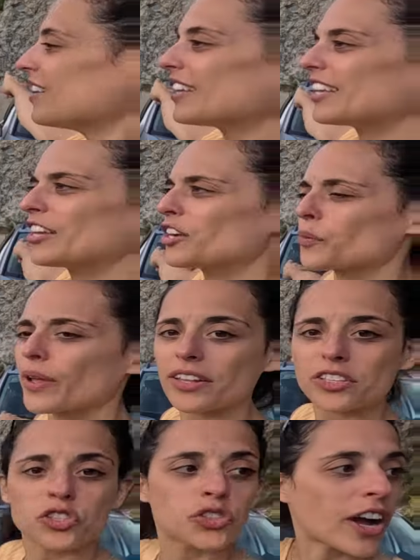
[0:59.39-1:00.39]
here we
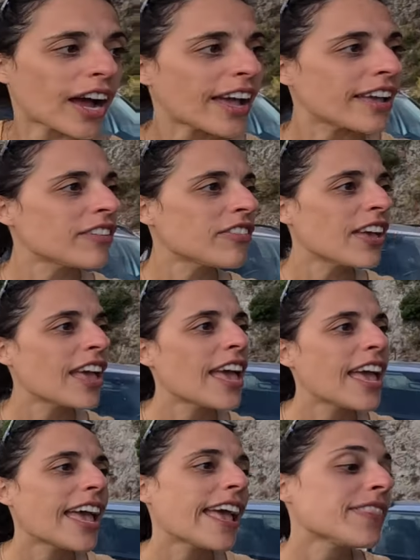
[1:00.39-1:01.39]
had to drive.
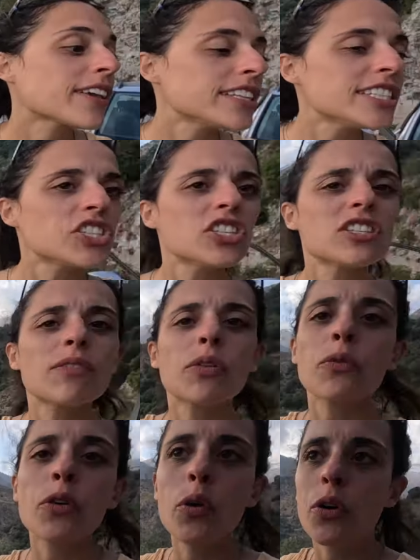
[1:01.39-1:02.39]
And the conditions of
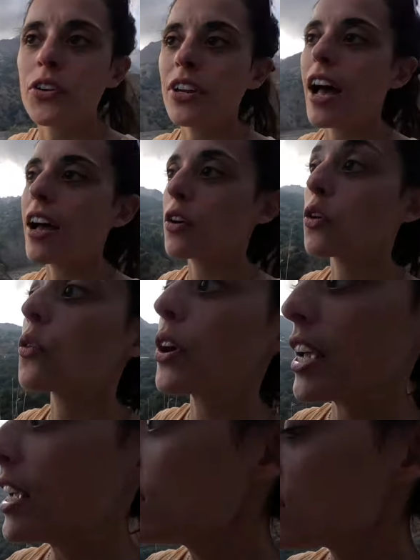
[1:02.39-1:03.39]
the road are not
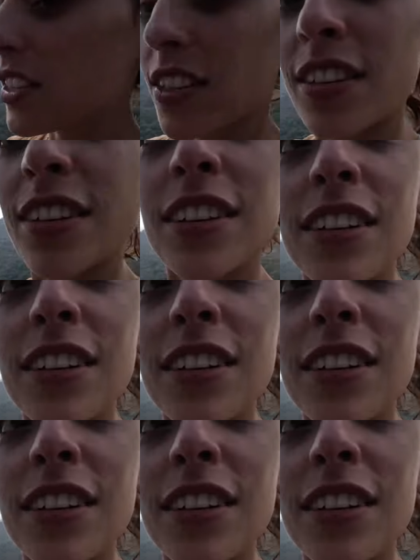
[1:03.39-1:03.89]
great.